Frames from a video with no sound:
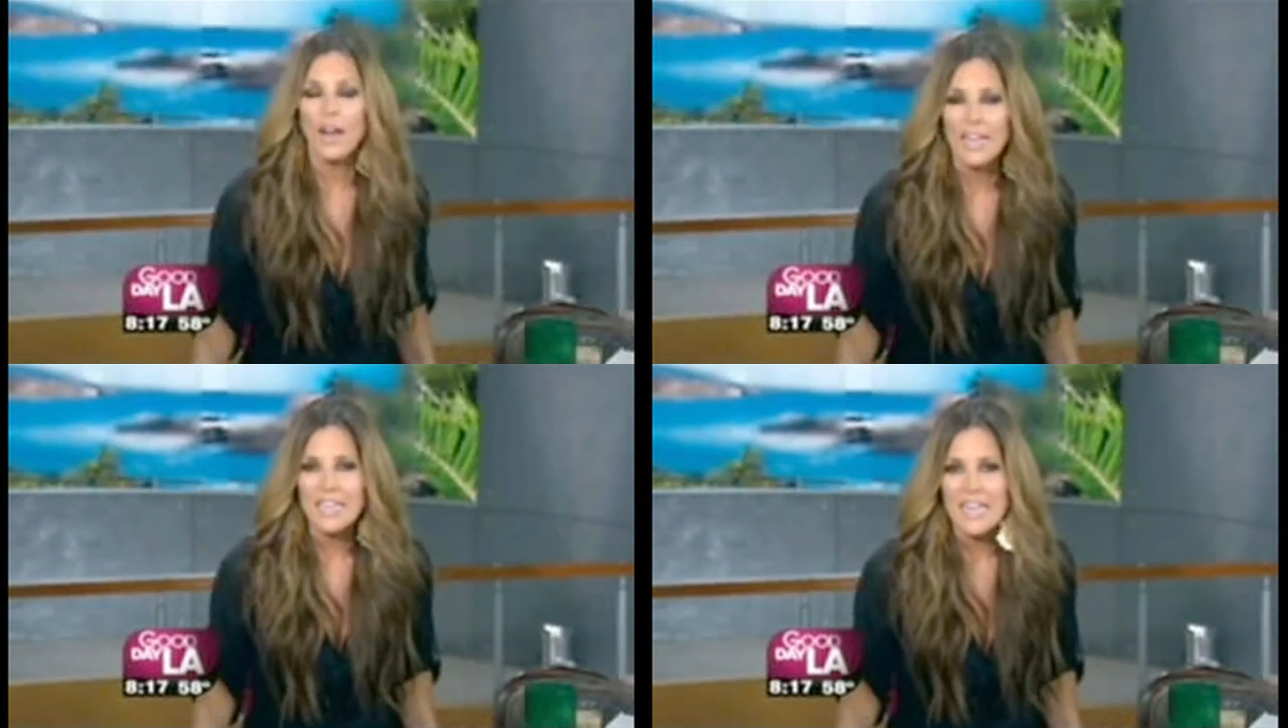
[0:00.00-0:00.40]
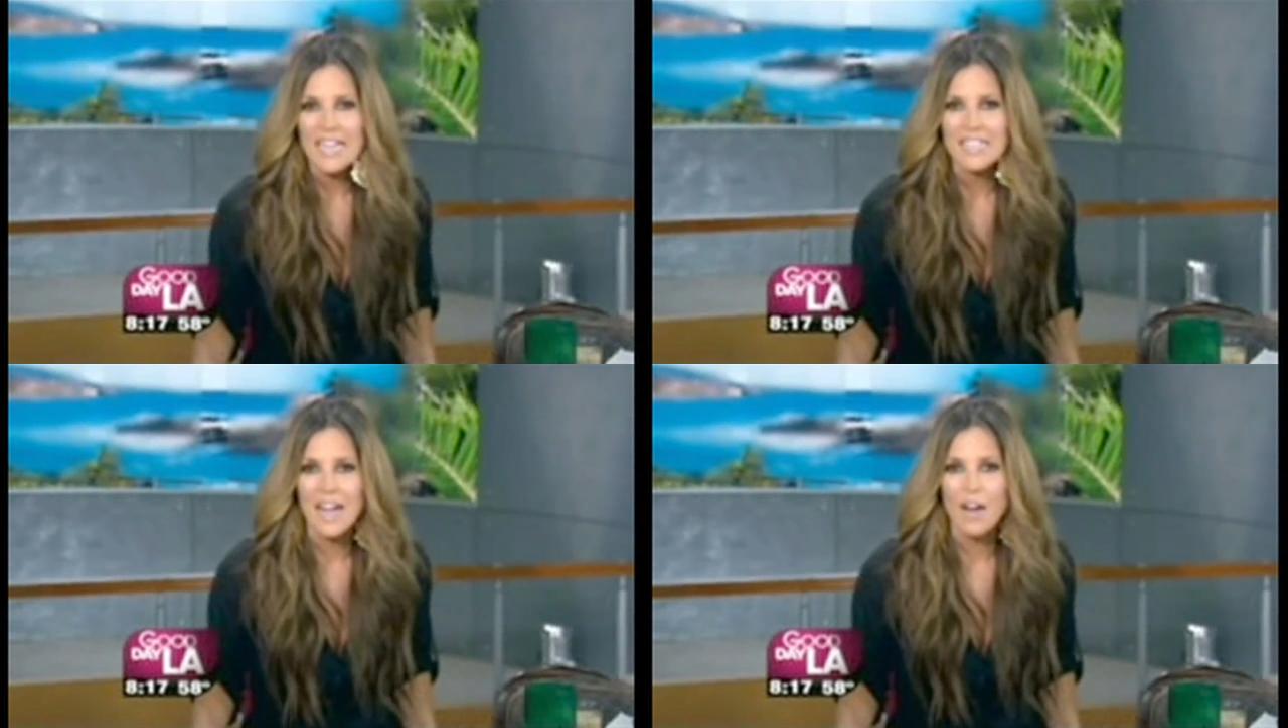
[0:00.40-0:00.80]
right, in uh,
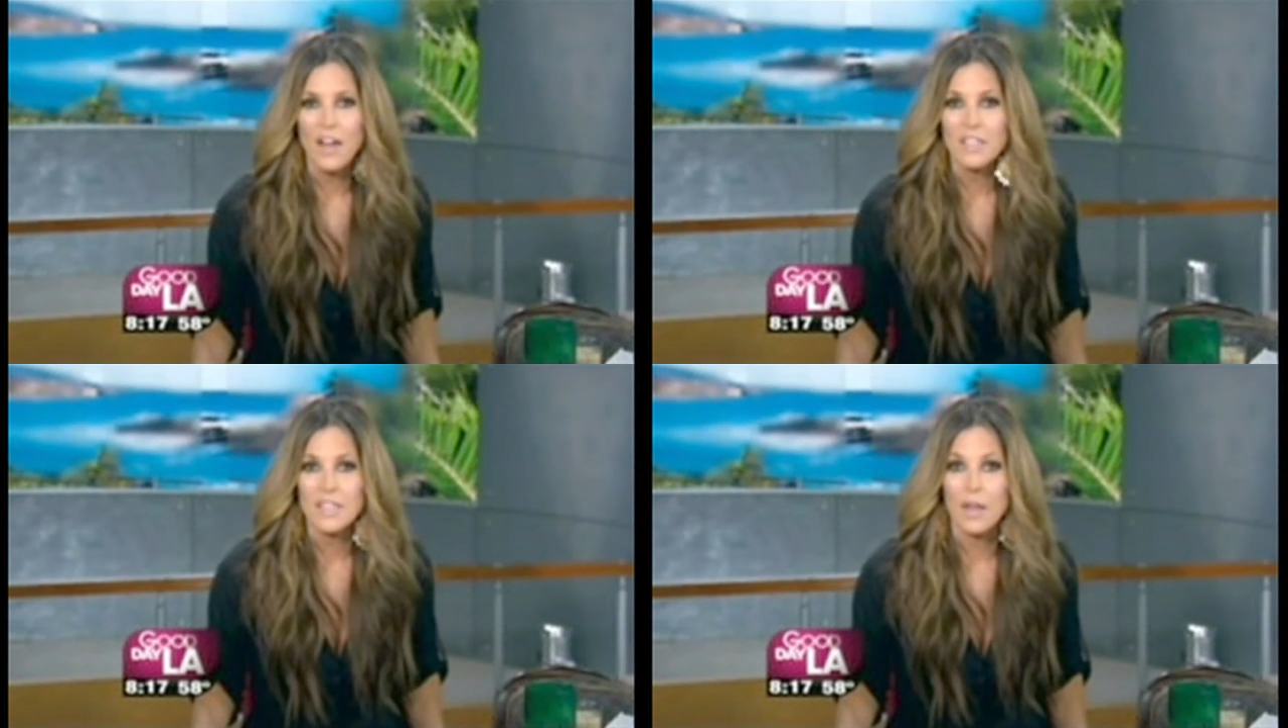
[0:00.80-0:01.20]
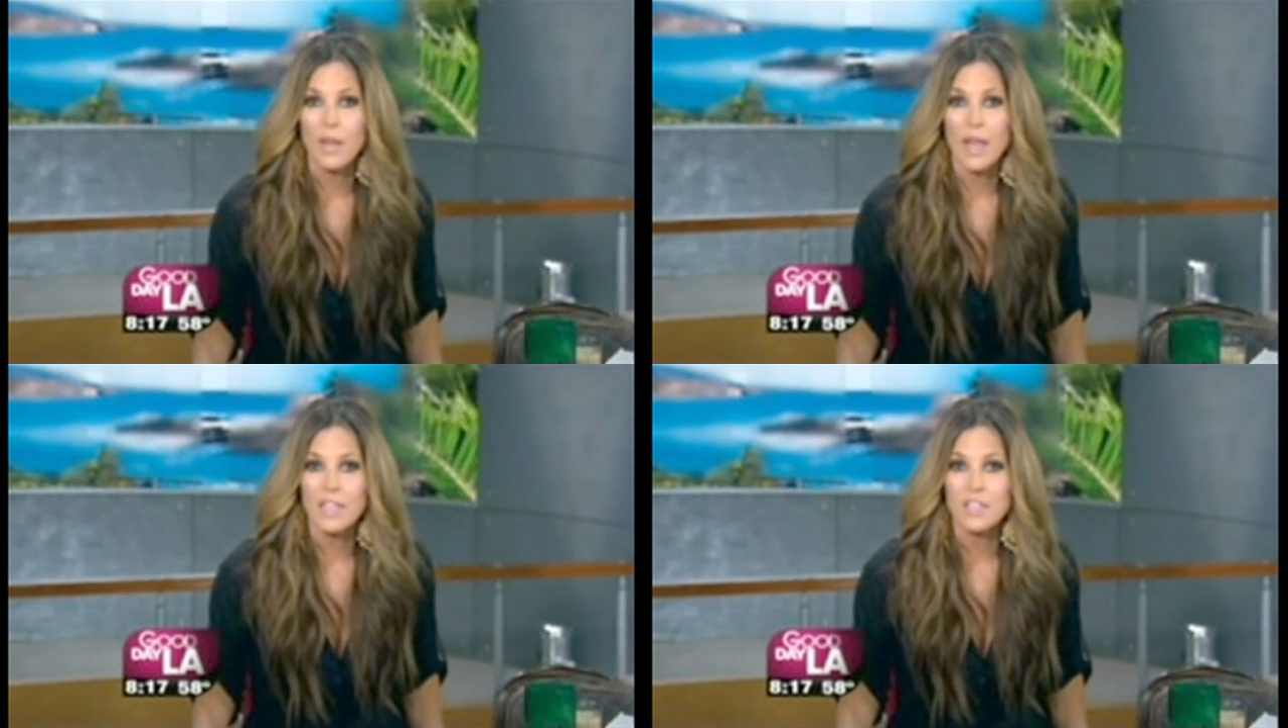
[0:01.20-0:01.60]
South today, we
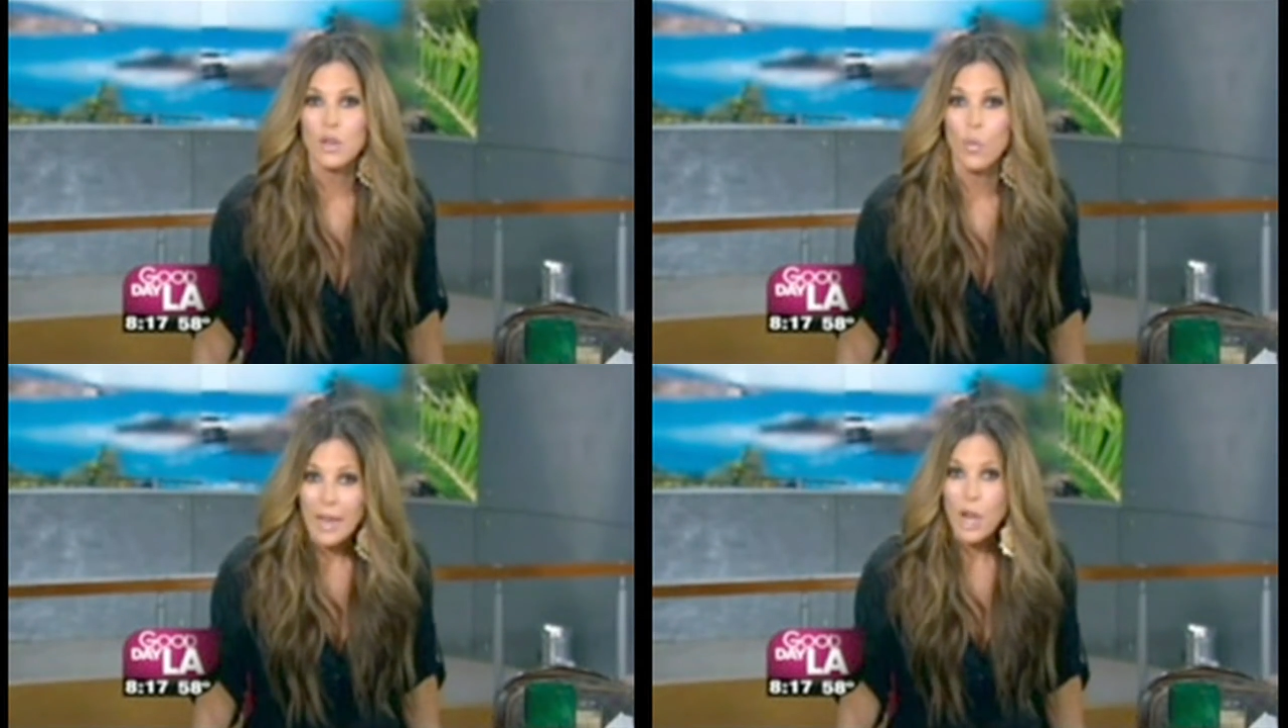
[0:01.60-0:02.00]
head to the grand